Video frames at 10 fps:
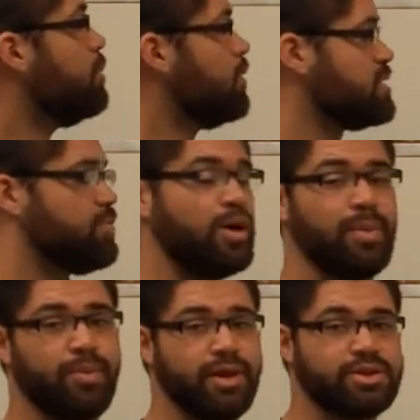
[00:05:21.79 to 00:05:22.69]
multiple
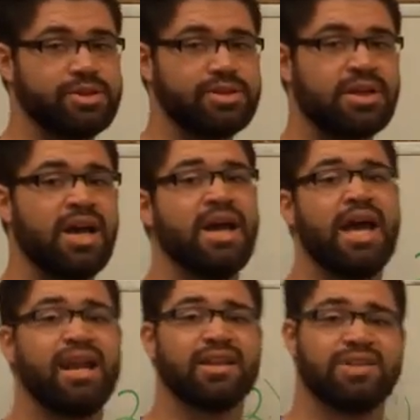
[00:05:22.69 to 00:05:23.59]
operation
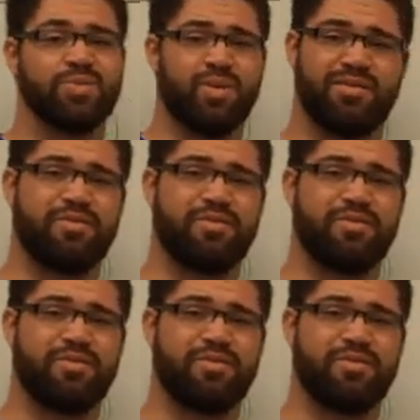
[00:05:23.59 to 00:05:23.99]
and at least one